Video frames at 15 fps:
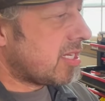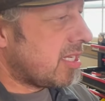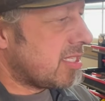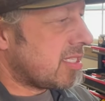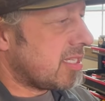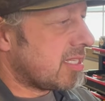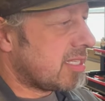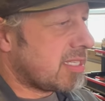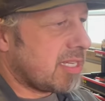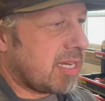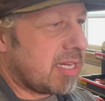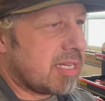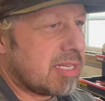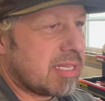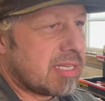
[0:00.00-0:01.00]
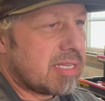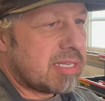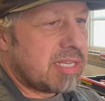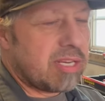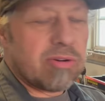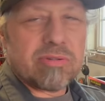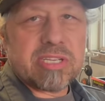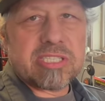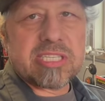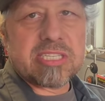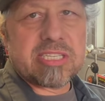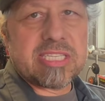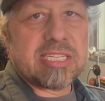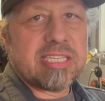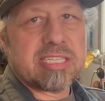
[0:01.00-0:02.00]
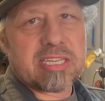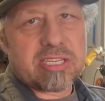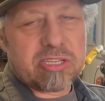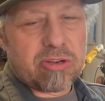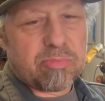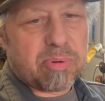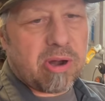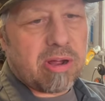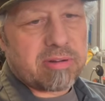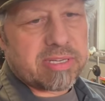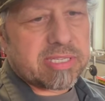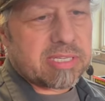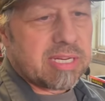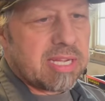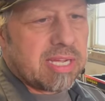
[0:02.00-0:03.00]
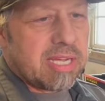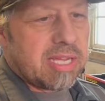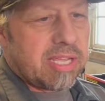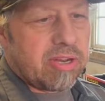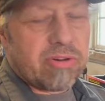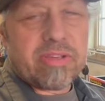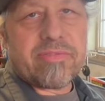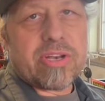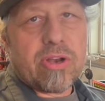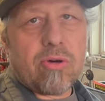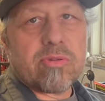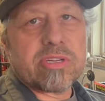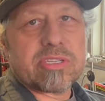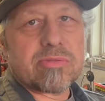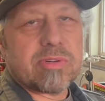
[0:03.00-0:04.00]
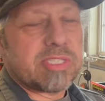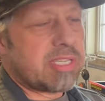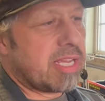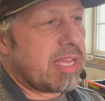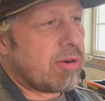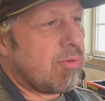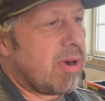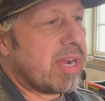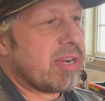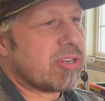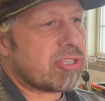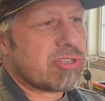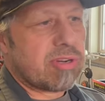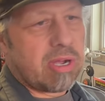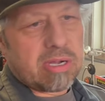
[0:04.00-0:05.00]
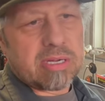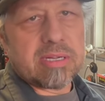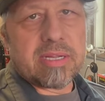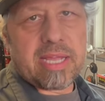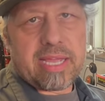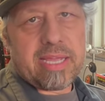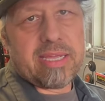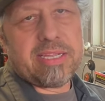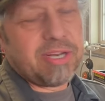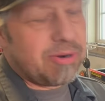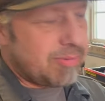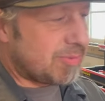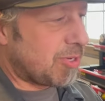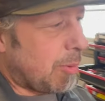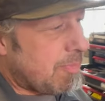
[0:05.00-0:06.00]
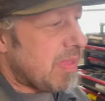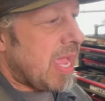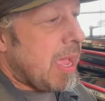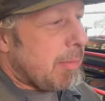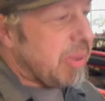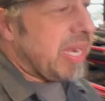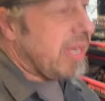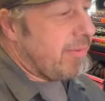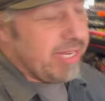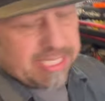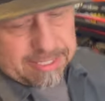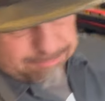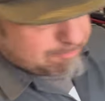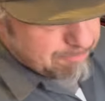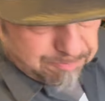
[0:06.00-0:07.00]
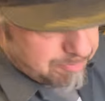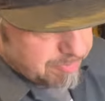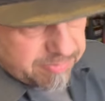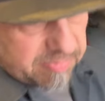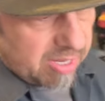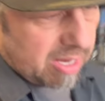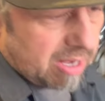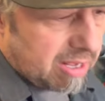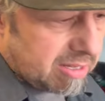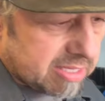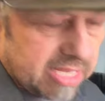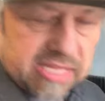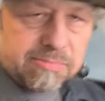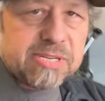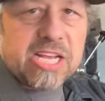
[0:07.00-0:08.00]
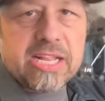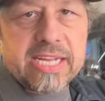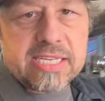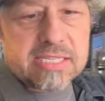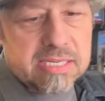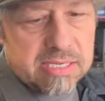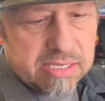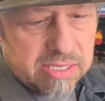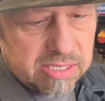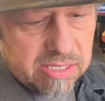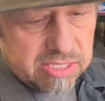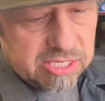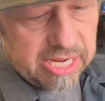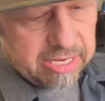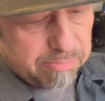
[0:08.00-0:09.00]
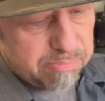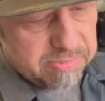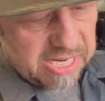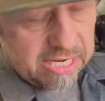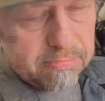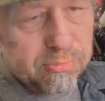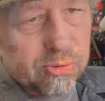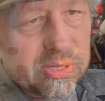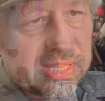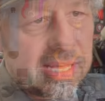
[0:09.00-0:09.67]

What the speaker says: because it's you see such little progress. You don't even notice once you get a wire strung, hey, so. But anyways, I'll get the taillights, take a boo at